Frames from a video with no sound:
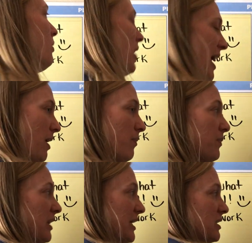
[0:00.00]
Okay,
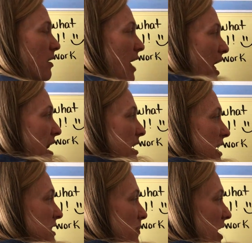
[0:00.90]
let's go ahead and
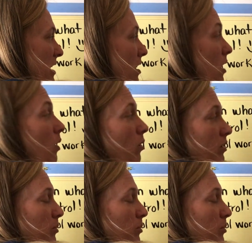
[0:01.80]
expand our whole